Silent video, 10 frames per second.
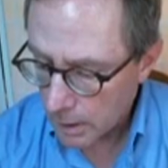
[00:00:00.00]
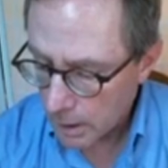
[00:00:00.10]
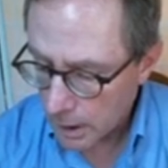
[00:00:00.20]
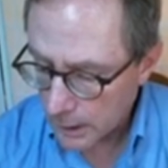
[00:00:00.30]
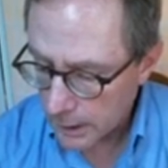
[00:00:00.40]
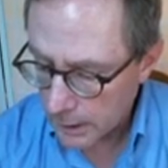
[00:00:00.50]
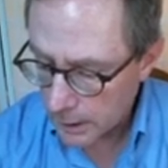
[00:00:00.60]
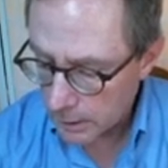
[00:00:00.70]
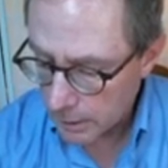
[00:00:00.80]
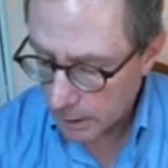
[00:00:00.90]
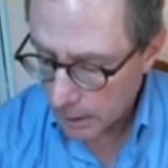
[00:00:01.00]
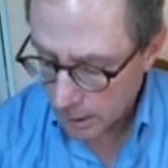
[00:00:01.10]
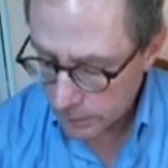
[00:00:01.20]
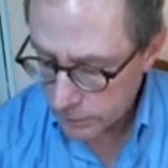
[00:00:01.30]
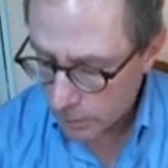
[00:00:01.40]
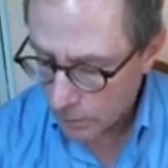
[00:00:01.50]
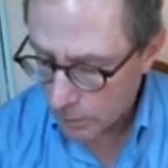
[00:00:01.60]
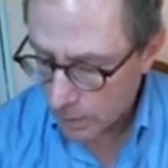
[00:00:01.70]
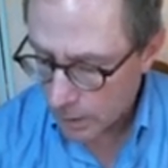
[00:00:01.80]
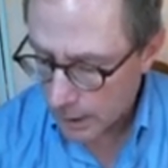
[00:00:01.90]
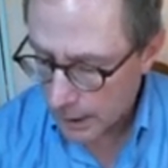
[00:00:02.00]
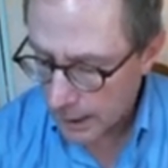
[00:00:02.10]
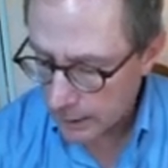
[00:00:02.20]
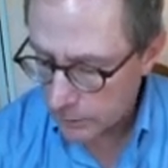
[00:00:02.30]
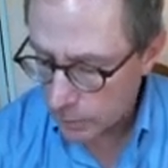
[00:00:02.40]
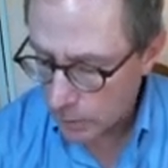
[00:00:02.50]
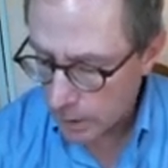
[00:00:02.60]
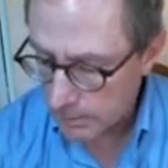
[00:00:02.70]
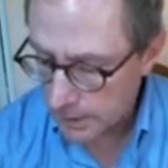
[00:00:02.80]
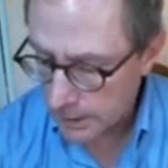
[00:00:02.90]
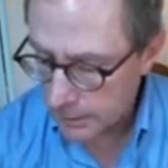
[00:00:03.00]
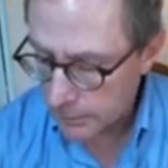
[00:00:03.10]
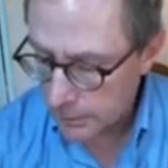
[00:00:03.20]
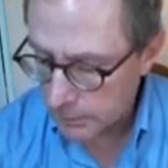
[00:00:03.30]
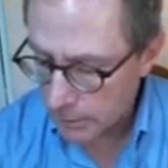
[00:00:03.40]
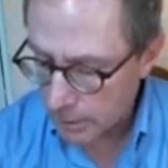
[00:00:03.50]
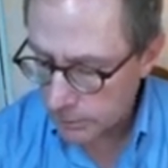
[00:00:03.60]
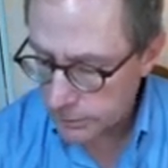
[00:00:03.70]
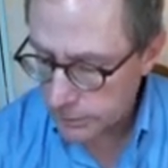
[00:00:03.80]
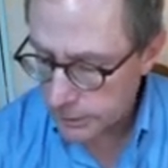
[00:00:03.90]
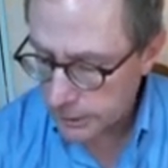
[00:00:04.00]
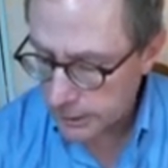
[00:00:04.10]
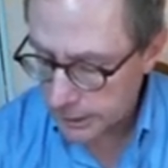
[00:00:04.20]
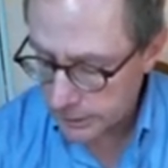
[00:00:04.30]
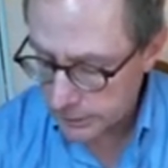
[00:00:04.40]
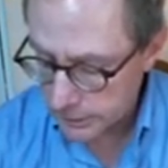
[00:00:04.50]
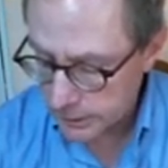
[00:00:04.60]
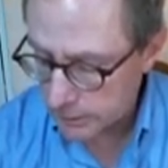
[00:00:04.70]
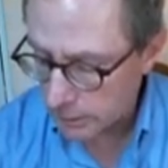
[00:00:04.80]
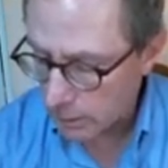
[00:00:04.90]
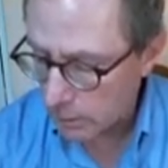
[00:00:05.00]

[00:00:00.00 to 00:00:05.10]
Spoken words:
I need, A is 1, B is 0, C is 0.